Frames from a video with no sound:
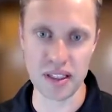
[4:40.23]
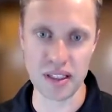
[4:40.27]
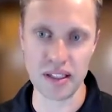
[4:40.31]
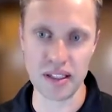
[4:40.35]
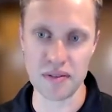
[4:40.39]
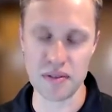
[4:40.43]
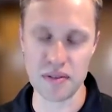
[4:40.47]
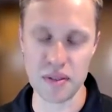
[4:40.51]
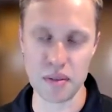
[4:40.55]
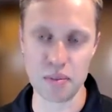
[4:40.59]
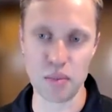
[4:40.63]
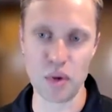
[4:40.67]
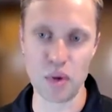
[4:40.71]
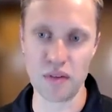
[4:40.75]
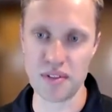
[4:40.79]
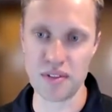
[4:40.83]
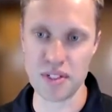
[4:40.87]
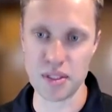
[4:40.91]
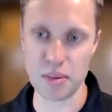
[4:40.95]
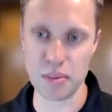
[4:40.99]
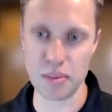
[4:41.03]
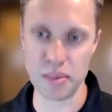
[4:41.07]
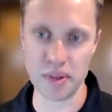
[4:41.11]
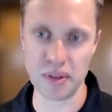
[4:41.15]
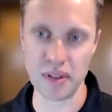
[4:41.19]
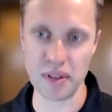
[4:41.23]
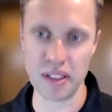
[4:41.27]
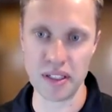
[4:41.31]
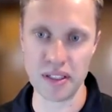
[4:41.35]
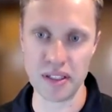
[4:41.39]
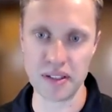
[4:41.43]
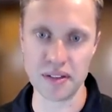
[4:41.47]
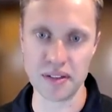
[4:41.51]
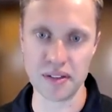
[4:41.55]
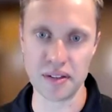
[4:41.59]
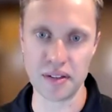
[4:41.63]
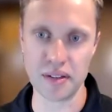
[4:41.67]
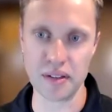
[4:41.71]
gives them more visibility
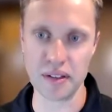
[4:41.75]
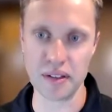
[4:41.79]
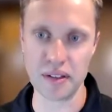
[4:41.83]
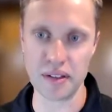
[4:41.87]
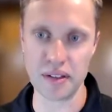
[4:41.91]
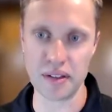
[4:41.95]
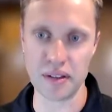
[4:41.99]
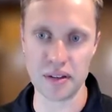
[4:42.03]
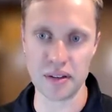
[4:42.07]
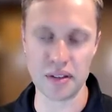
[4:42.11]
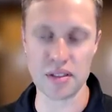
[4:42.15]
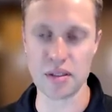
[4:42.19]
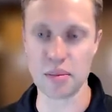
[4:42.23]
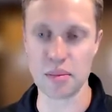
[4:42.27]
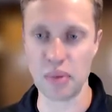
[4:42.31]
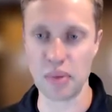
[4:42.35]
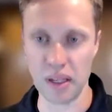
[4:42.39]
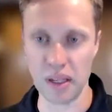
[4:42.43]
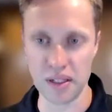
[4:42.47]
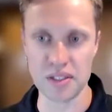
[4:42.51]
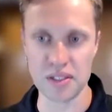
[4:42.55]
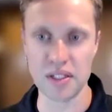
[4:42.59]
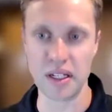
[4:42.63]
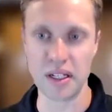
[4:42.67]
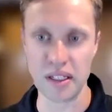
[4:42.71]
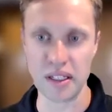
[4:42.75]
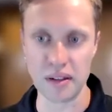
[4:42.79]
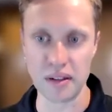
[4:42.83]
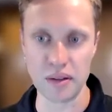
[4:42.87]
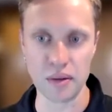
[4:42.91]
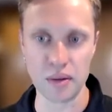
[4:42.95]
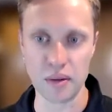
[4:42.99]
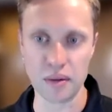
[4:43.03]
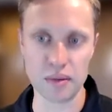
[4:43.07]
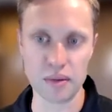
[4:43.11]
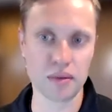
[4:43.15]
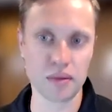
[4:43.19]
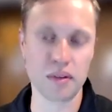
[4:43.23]
into the the supply chain
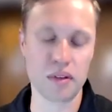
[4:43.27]
or